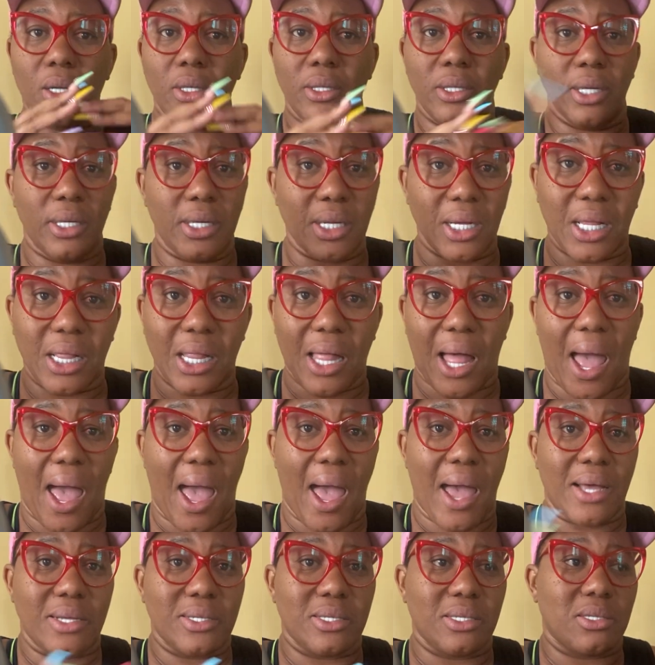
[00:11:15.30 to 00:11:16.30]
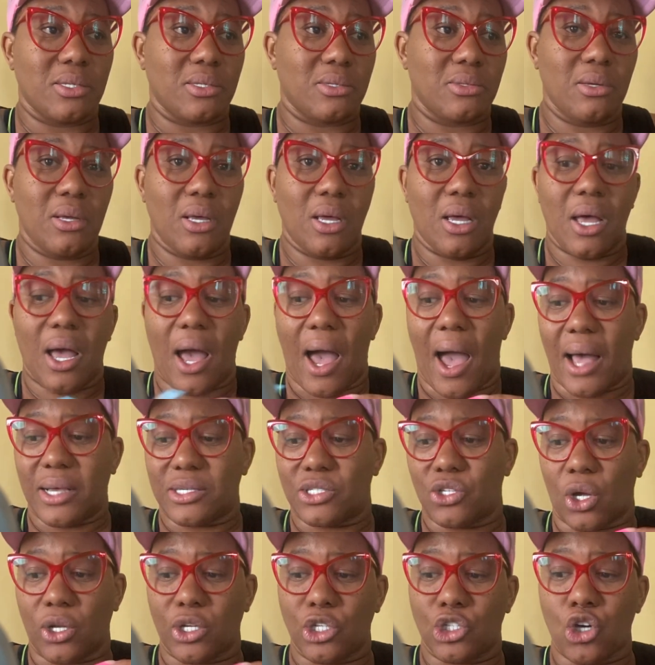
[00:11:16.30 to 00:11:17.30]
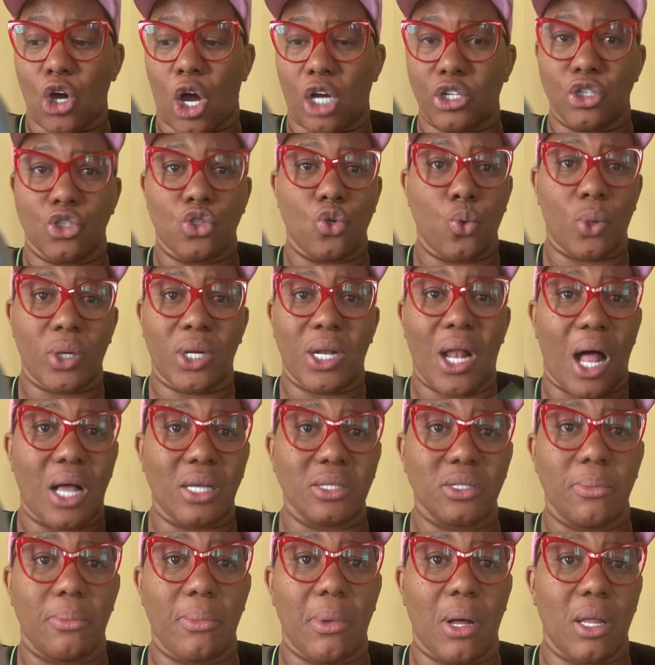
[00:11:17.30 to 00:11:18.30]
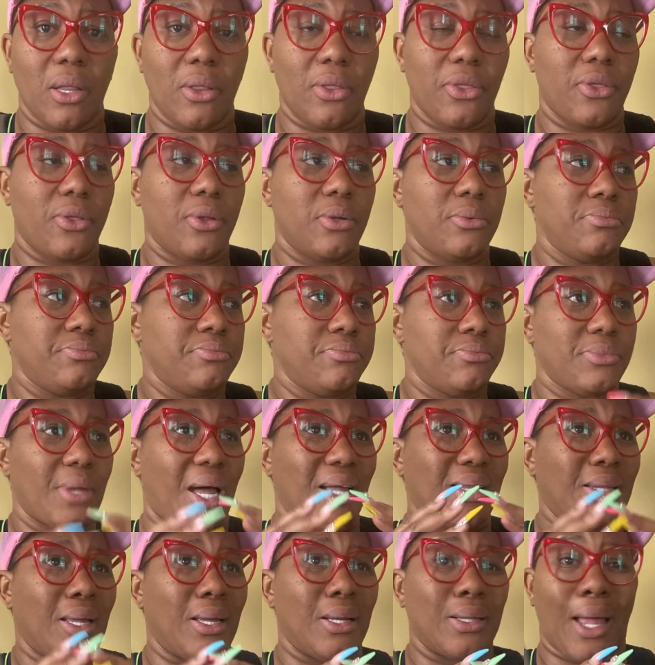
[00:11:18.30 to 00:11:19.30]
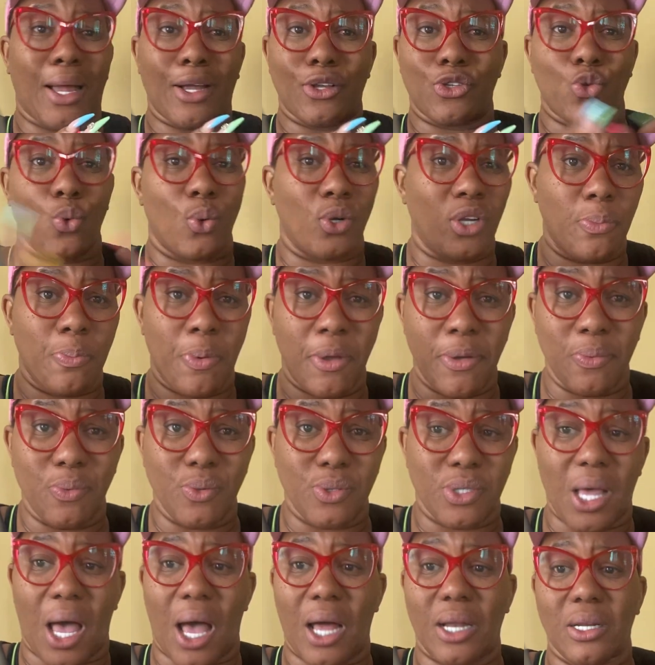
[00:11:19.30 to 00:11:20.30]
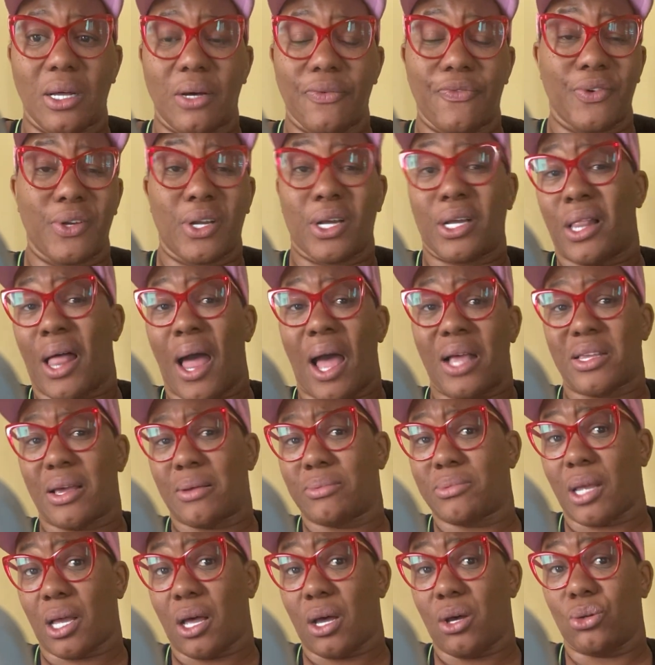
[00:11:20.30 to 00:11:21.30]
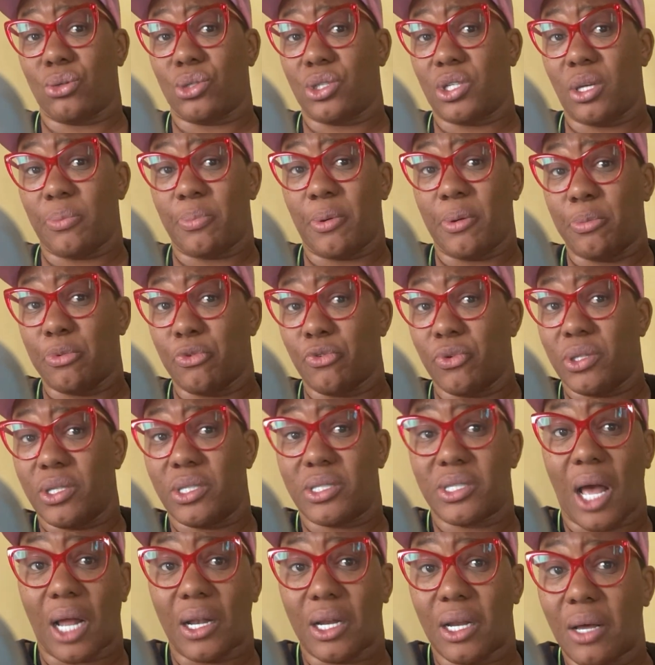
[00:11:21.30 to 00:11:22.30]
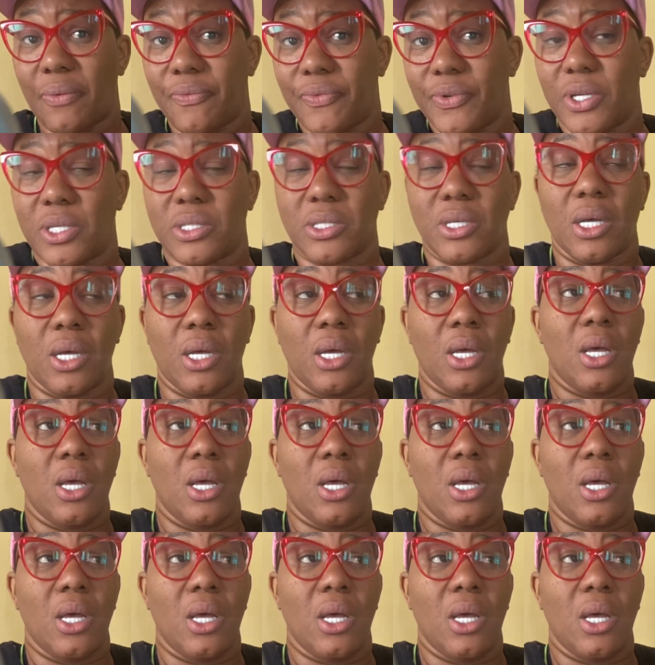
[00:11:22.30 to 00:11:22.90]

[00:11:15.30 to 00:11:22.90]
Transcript: Did the class. I started charging $20 a month. I think like 20 people signed up for the class. I was like, oh shit, people really signing up for this.